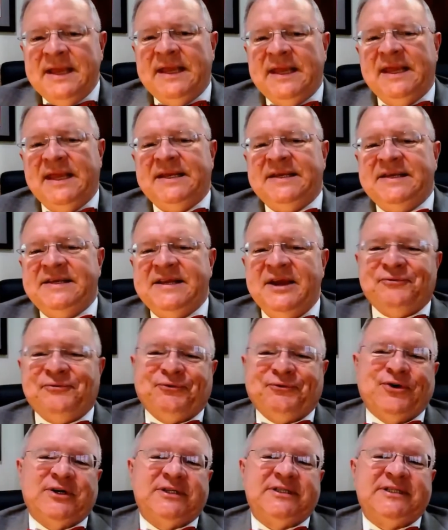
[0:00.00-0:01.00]

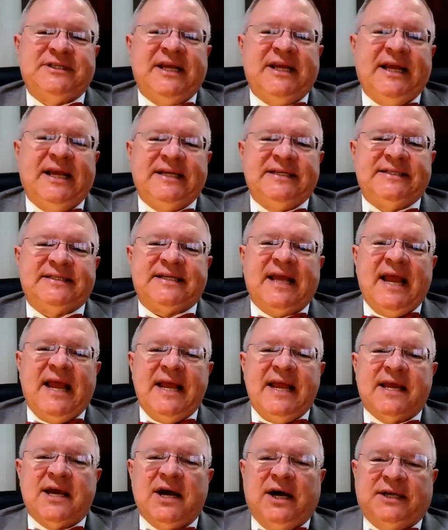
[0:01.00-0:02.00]
Indifference is
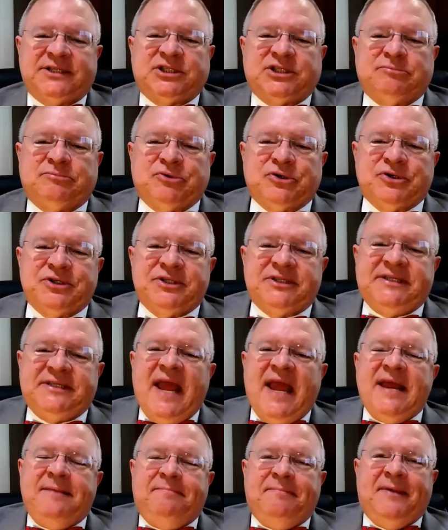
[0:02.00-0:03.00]
a customer
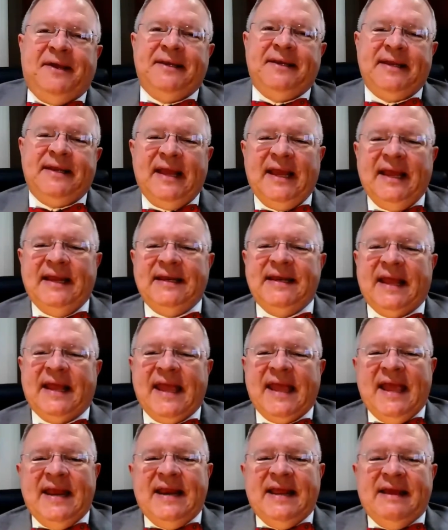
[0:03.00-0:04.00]
statement
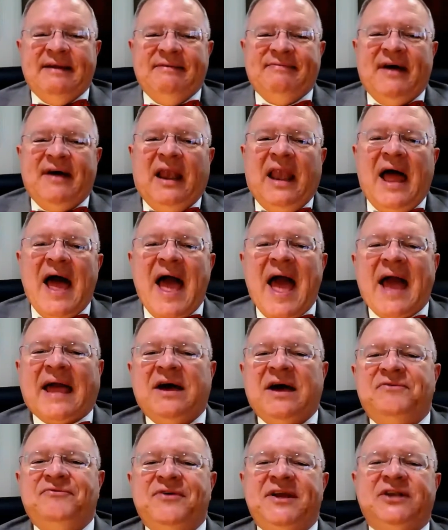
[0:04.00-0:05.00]
indicating the lack
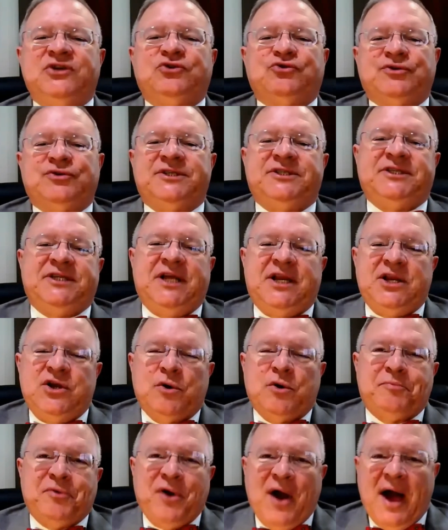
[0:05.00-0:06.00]
of interest in
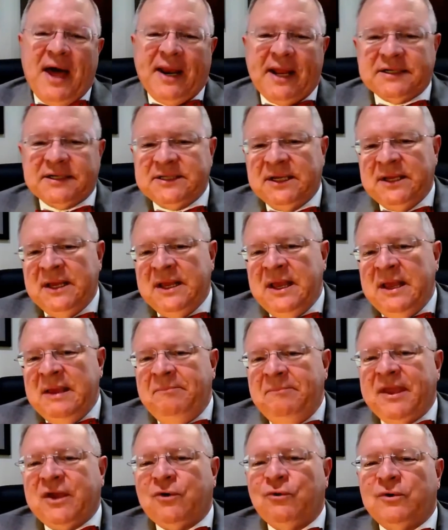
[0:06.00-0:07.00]
your product
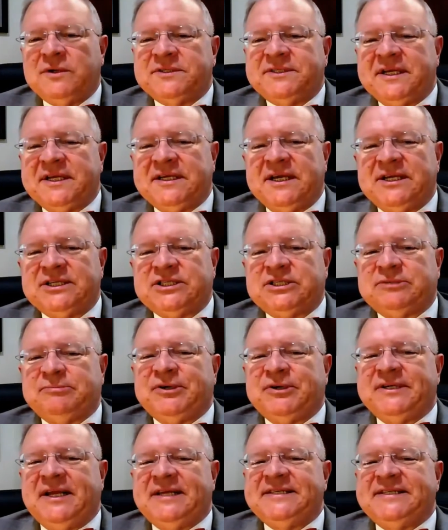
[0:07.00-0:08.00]
because the
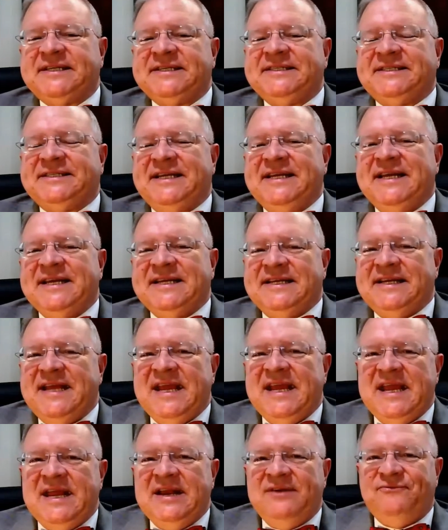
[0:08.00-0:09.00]
customer doesn't see a
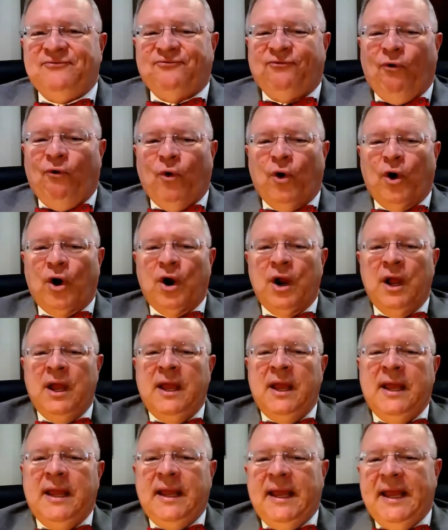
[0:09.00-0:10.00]
need for
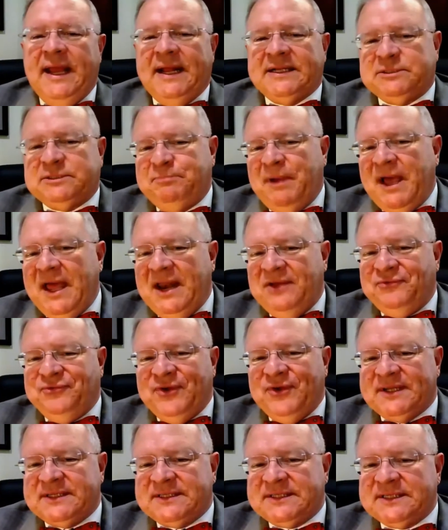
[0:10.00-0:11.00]
its
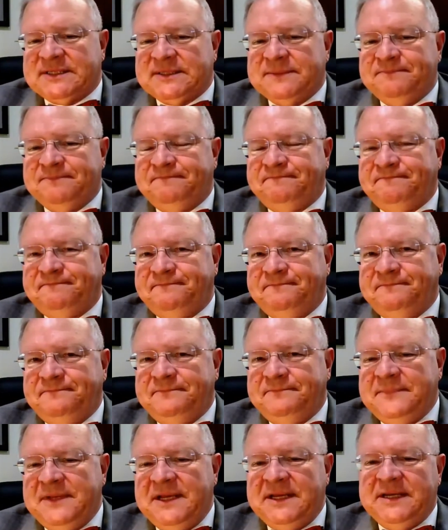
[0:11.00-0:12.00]
benefits.
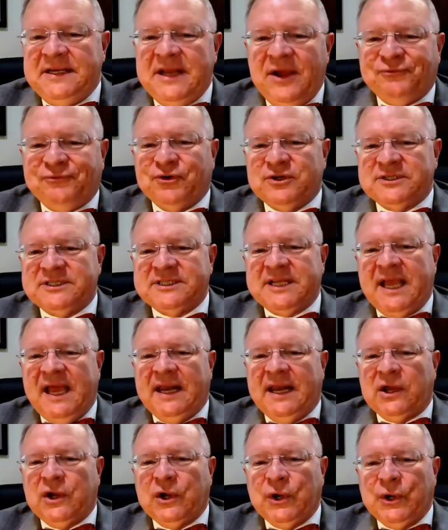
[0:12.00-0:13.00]
Indifference
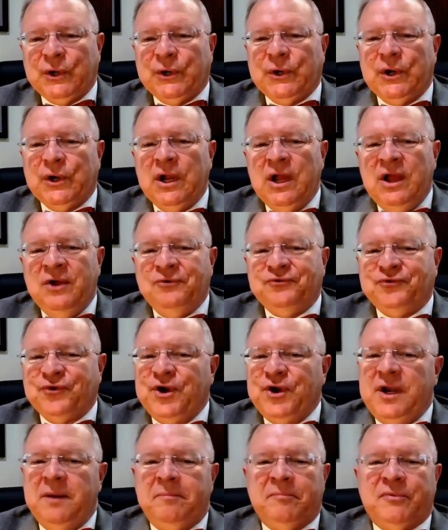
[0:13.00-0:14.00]
can occur for
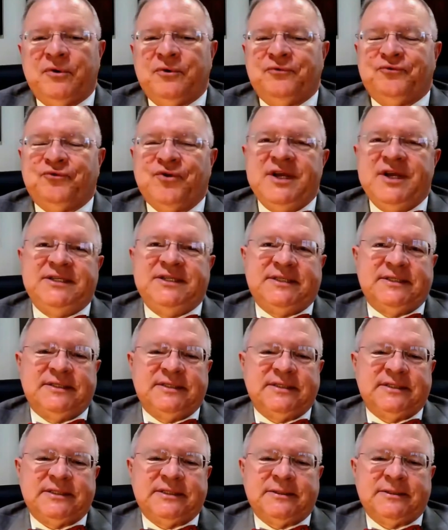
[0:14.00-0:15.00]
a number of
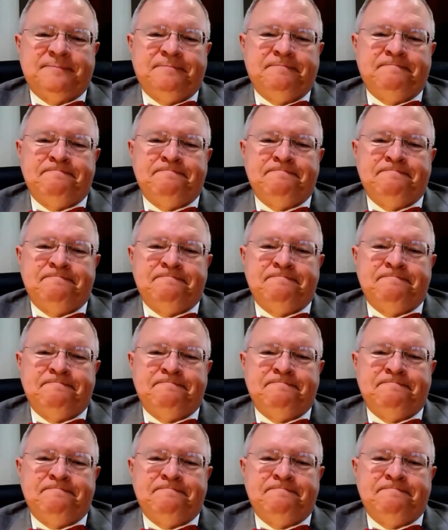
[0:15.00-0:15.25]
reasons.